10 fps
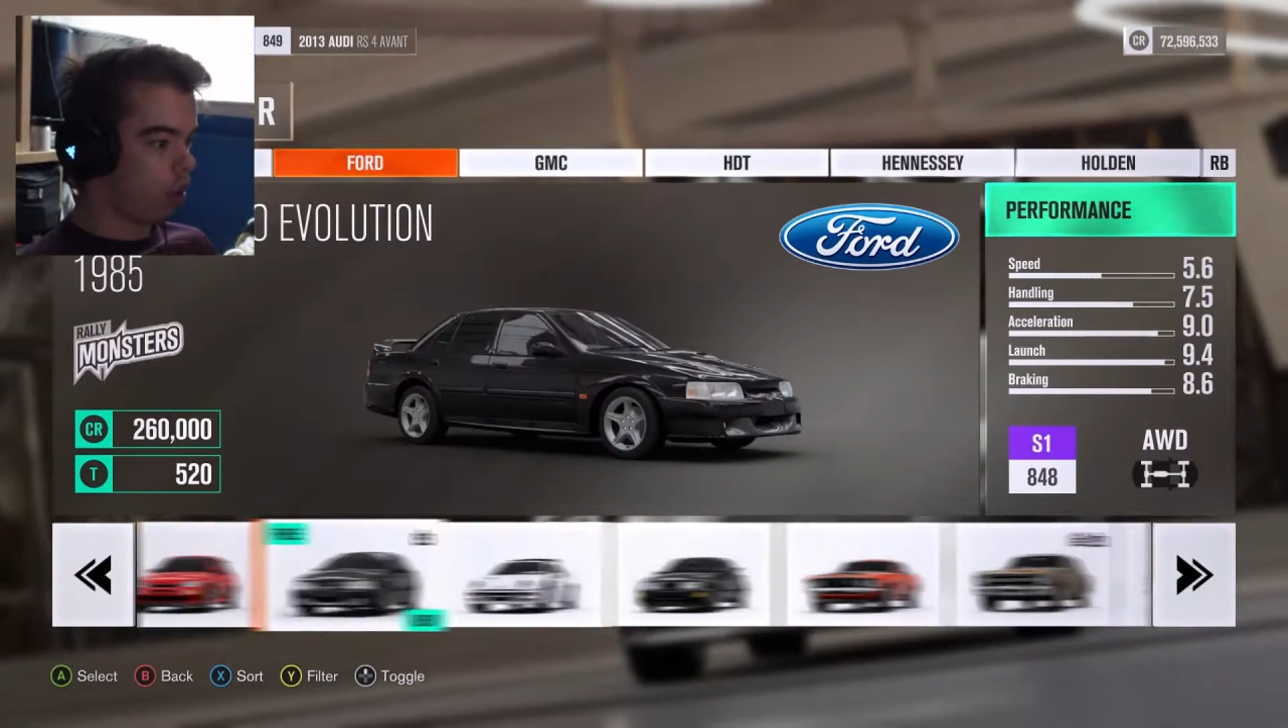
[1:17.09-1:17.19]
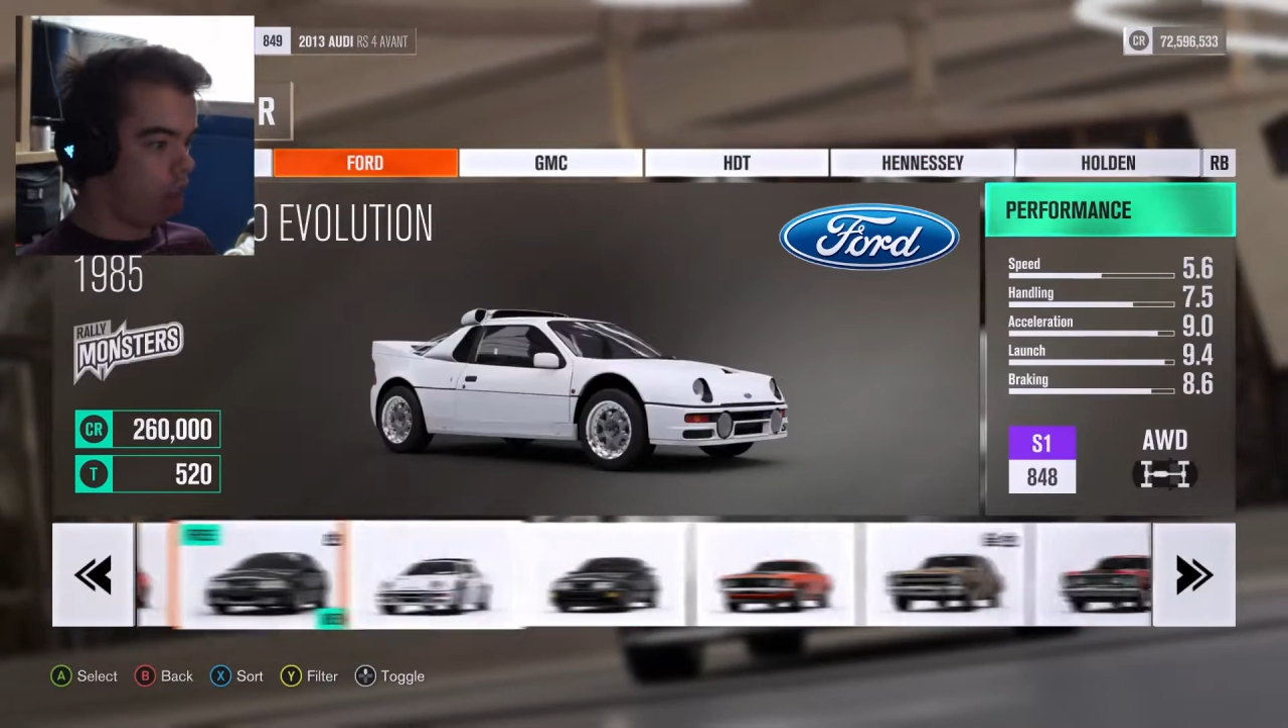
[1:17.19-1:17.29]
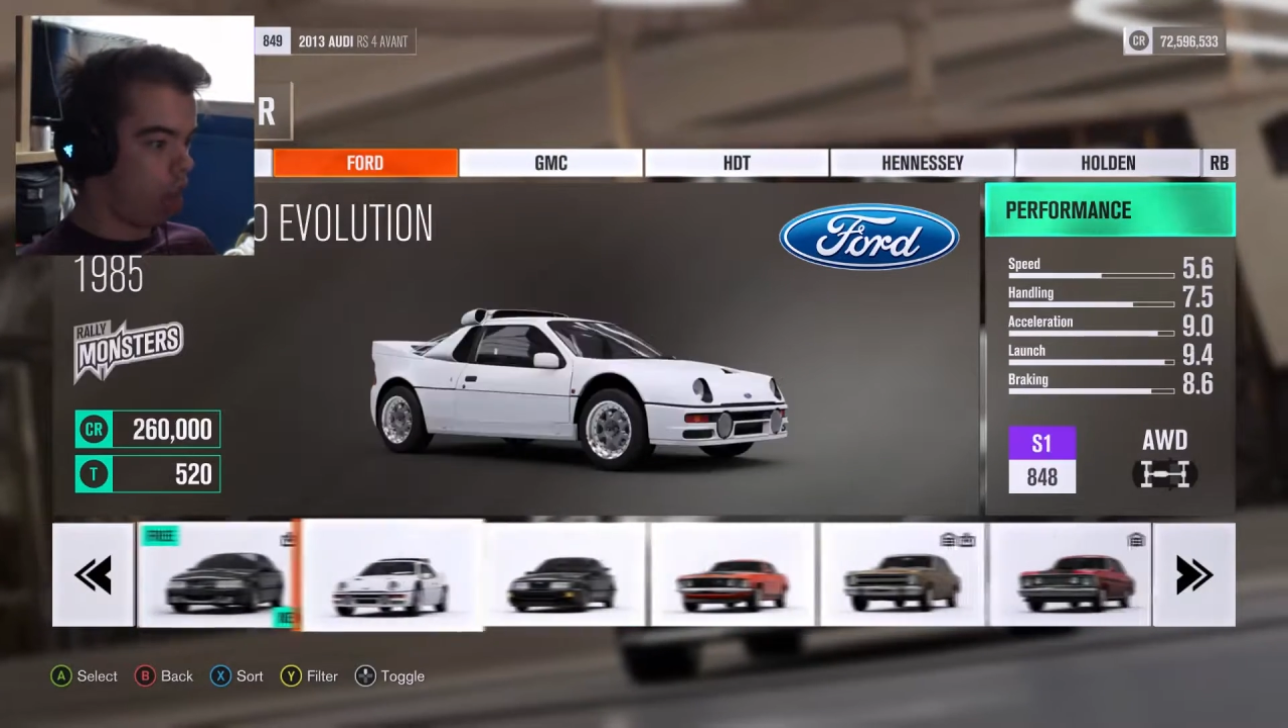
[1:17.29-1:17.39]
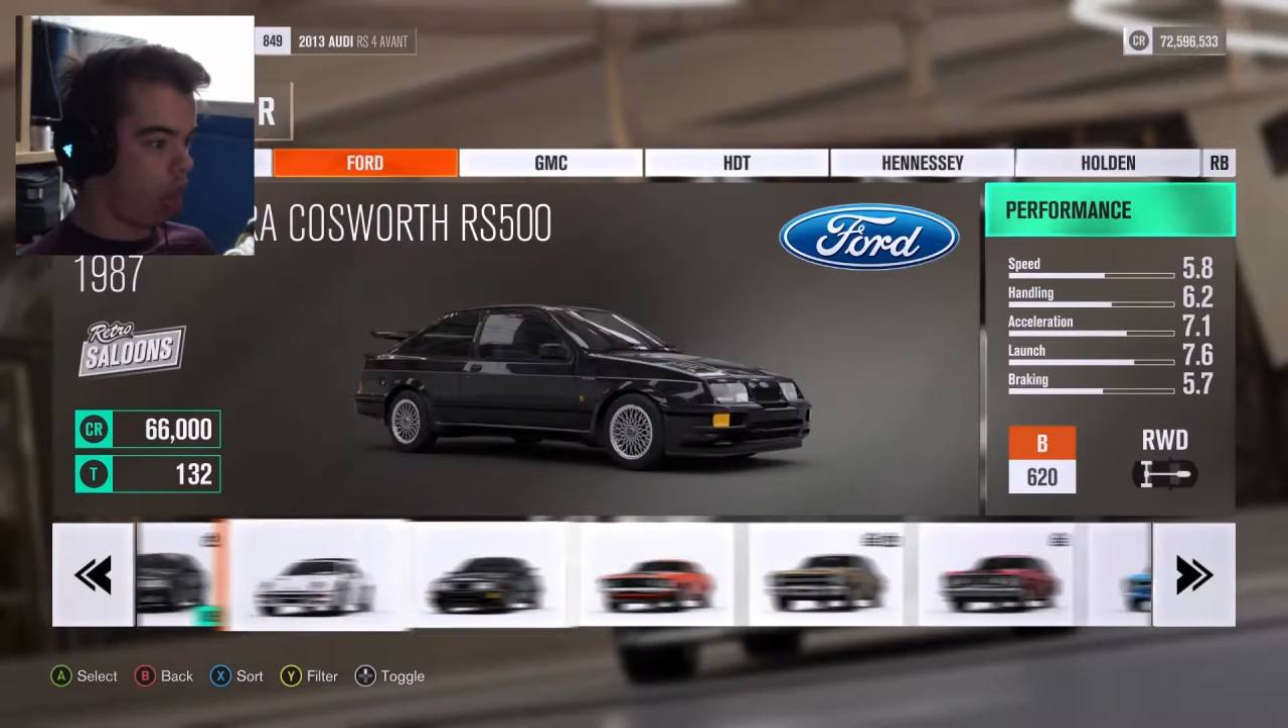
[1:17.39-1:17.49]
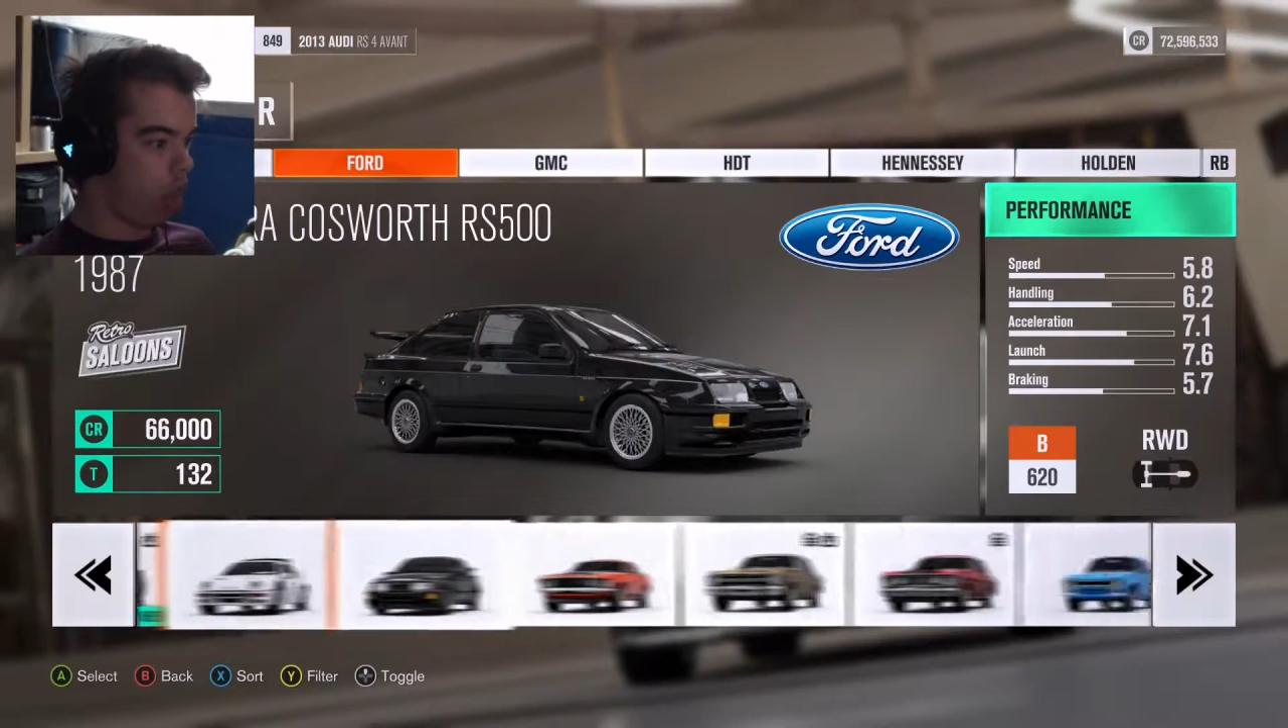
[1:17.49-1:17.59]

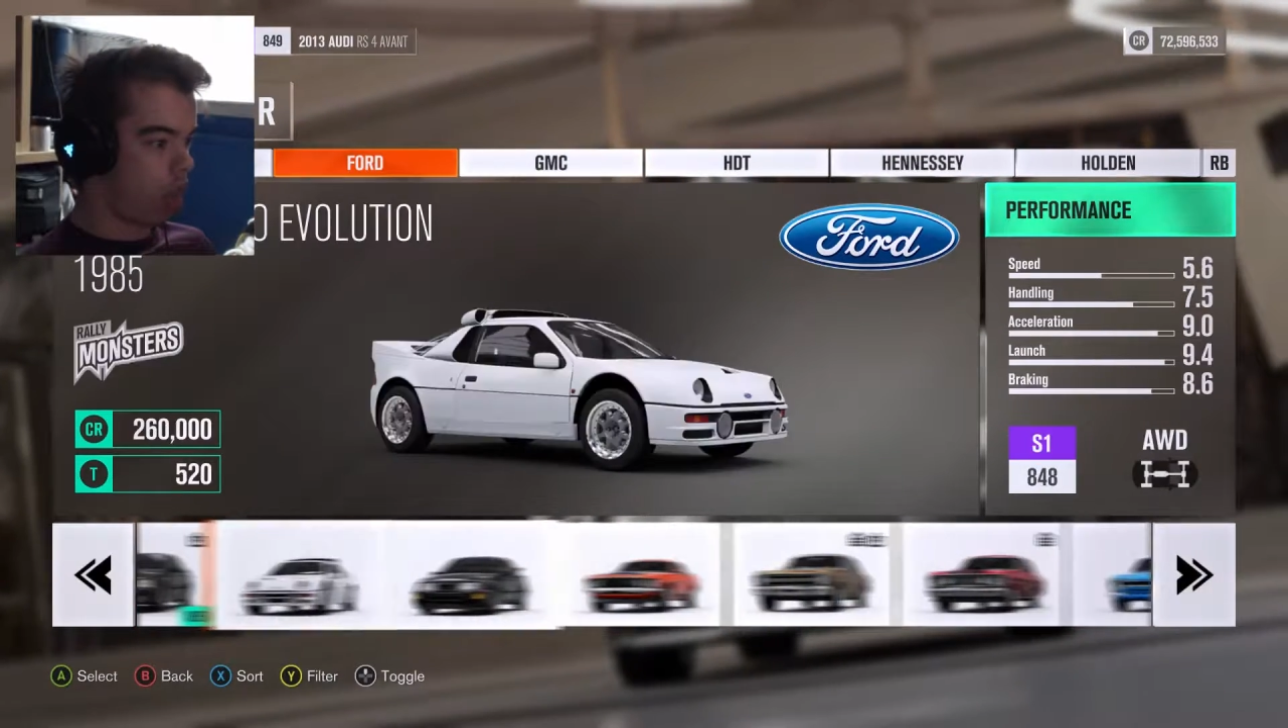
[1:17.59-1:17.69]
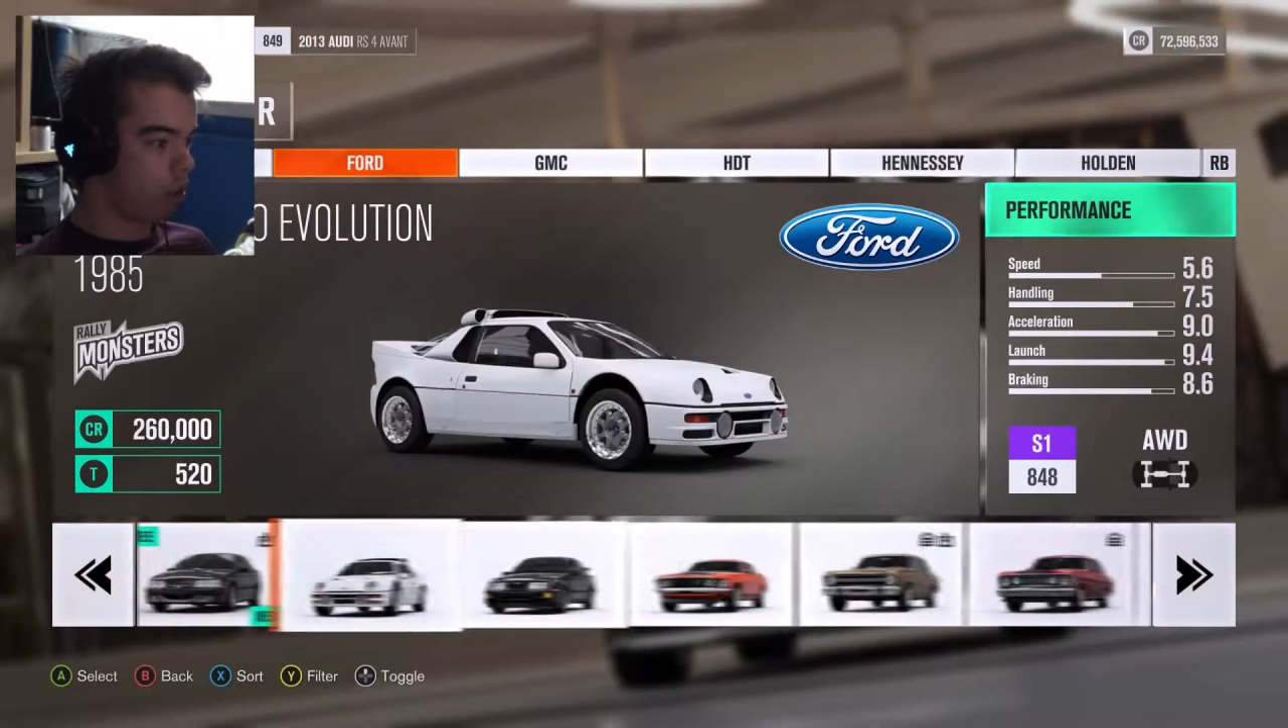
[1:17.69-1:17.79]
yeah.